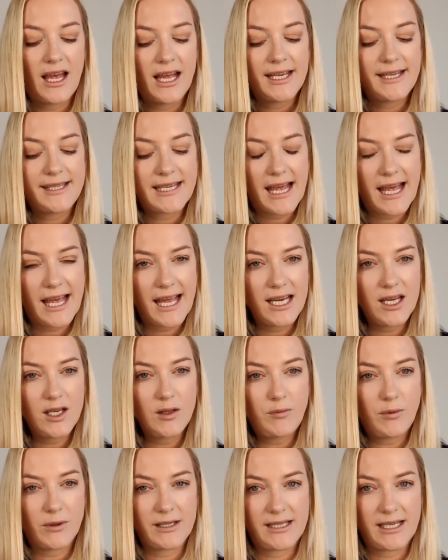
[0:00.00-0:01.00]

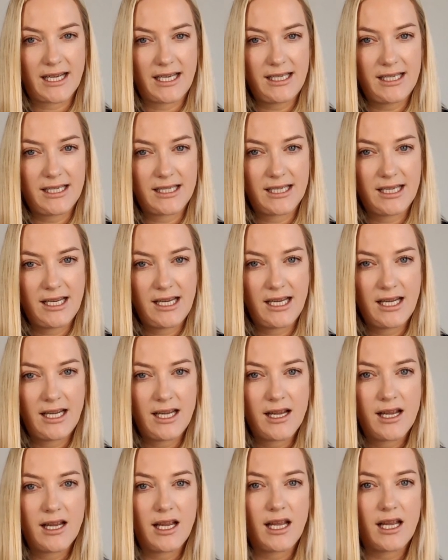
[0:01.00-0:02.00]
10%
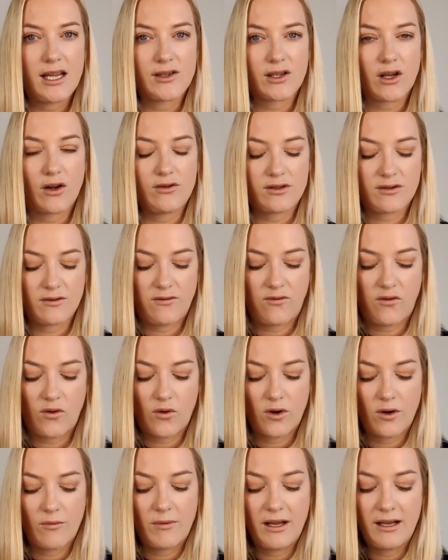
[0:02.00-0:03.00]
is going to
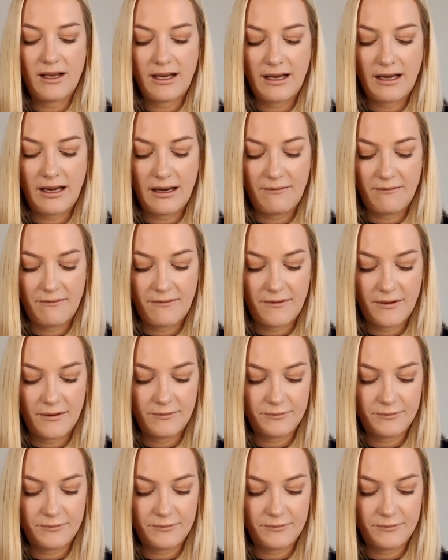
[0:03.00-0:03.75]
form lymph.